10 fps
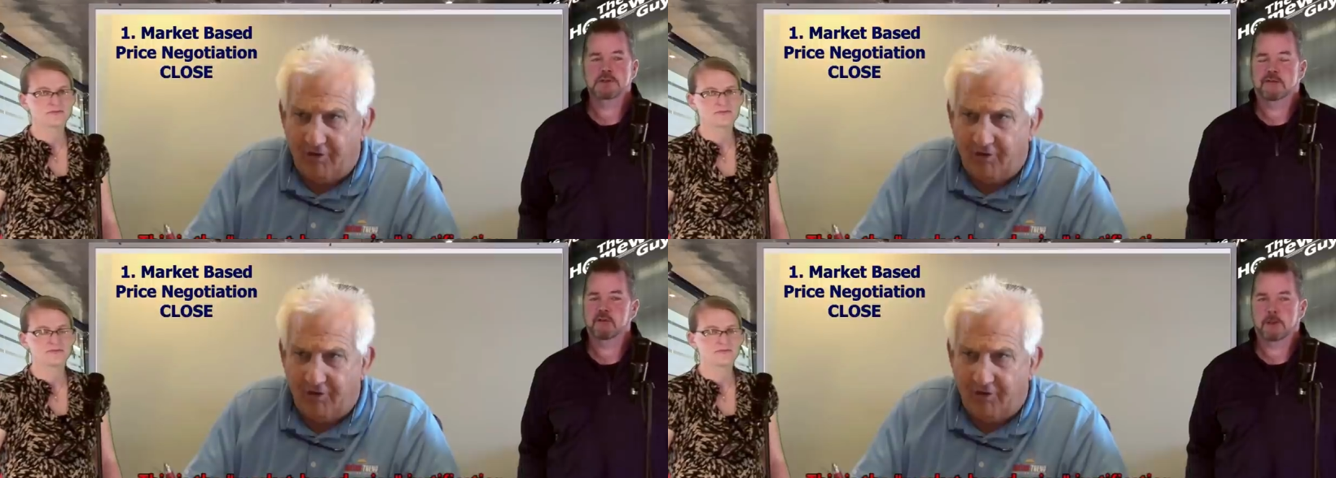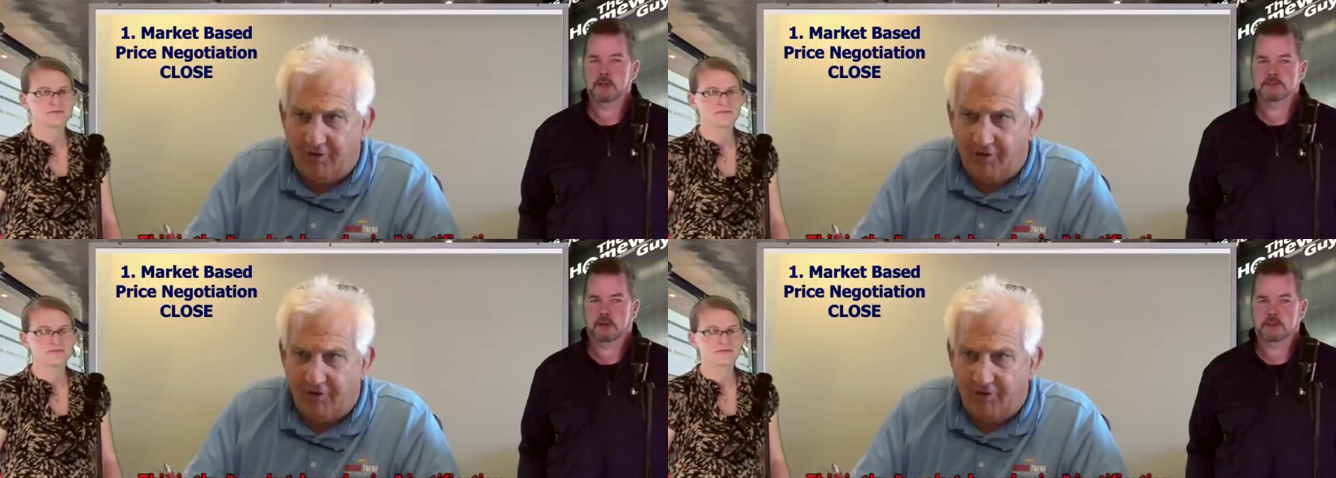Speaker 1: never the
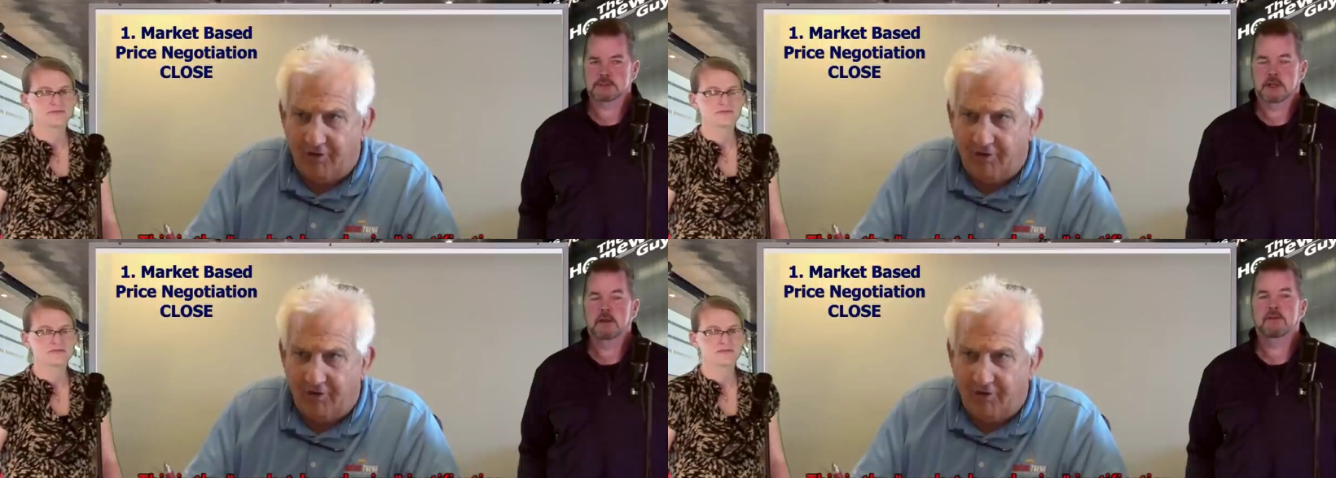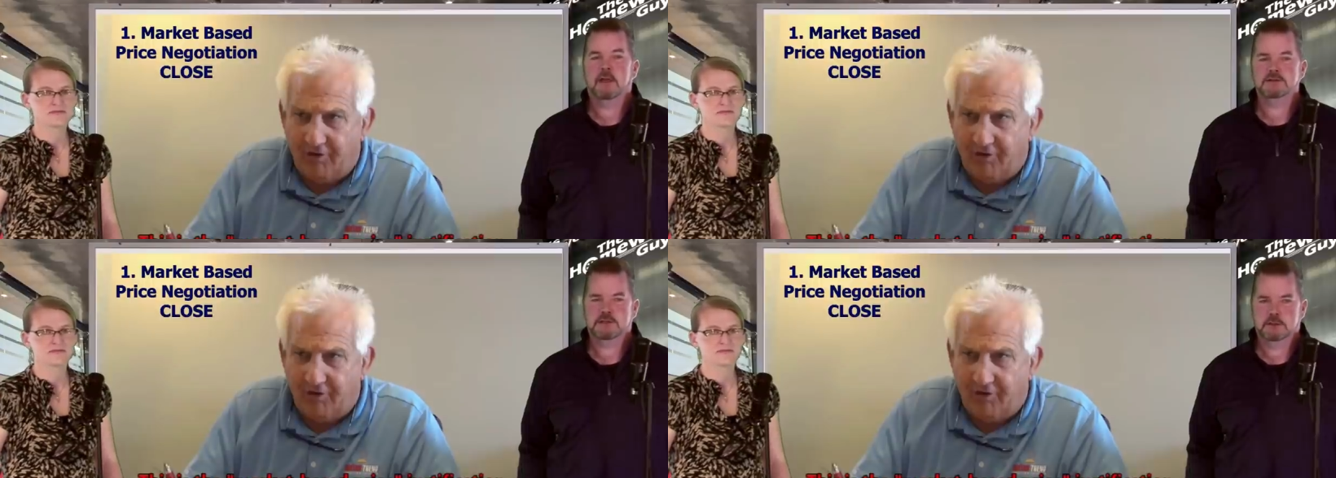best price.
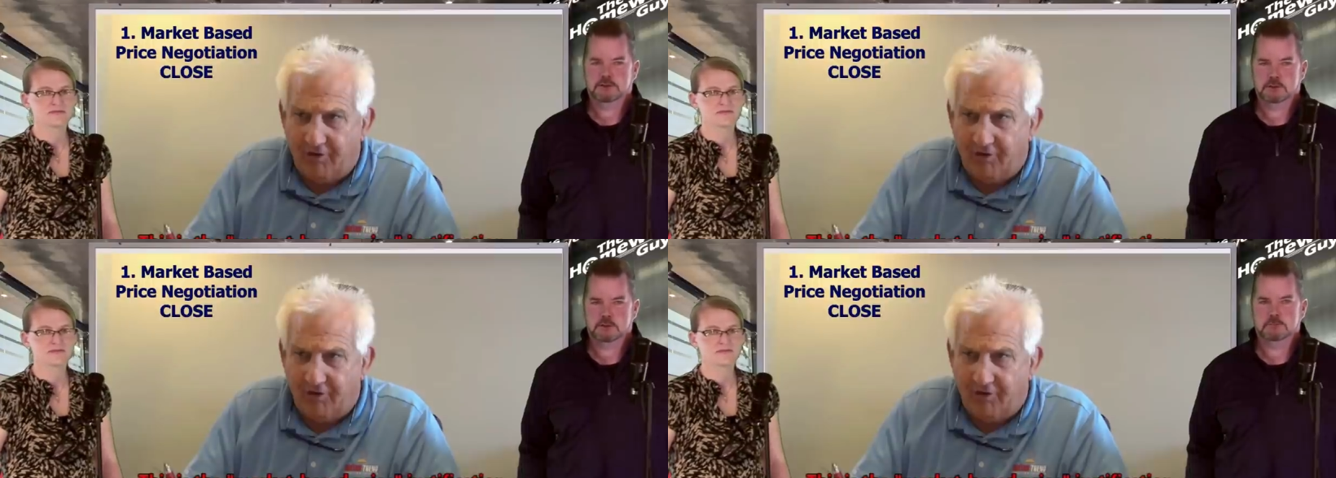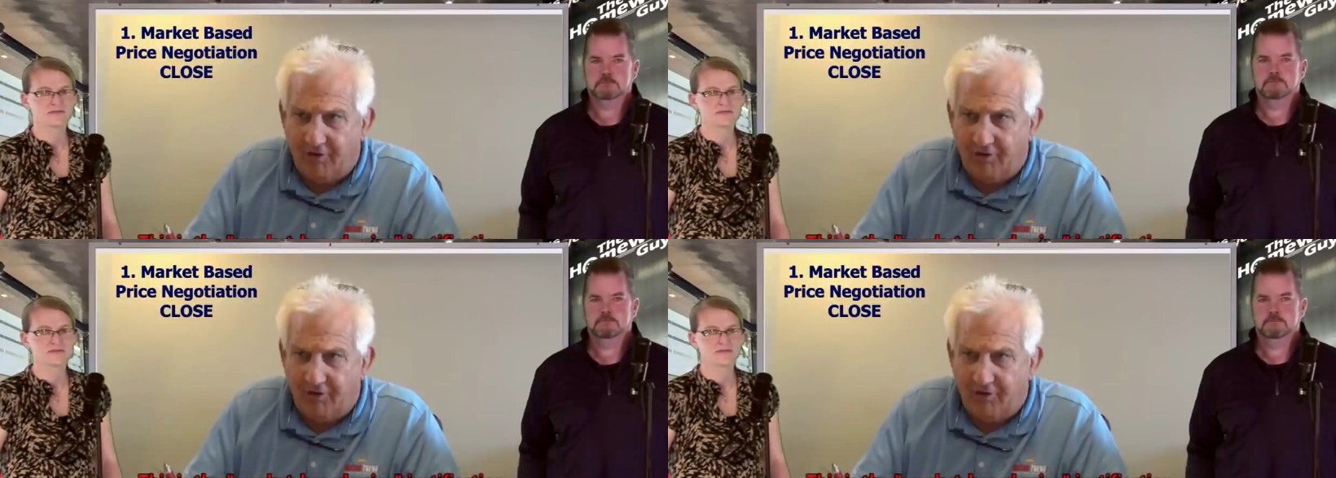That's still true
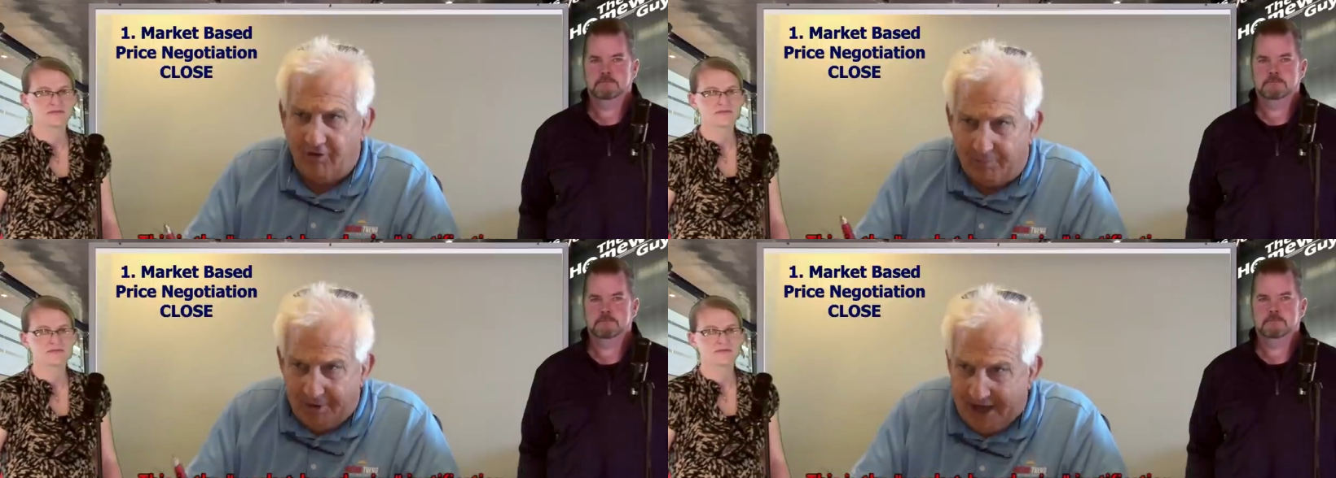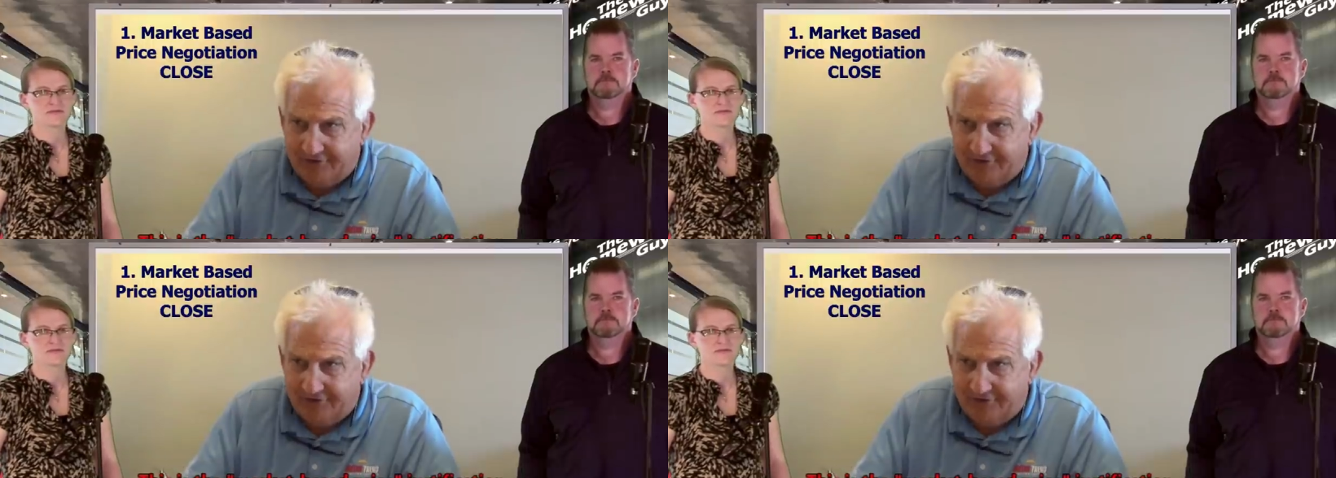
Speaker 2: for in the